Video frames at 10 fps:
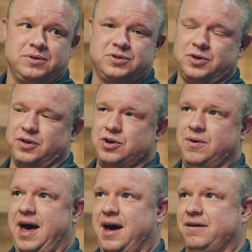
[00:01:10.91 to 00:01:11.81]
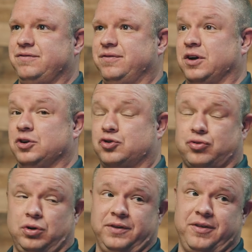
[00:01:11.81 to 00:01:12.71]
so that you have
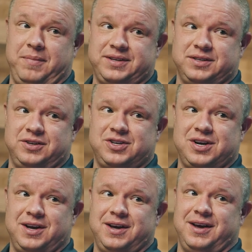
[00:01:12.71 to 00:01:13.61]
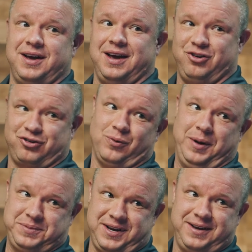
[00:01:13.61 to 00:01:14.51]
control of the message is your
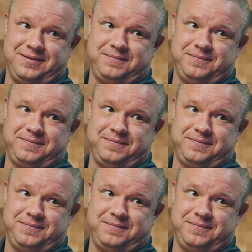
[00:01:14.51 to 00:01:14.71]
website.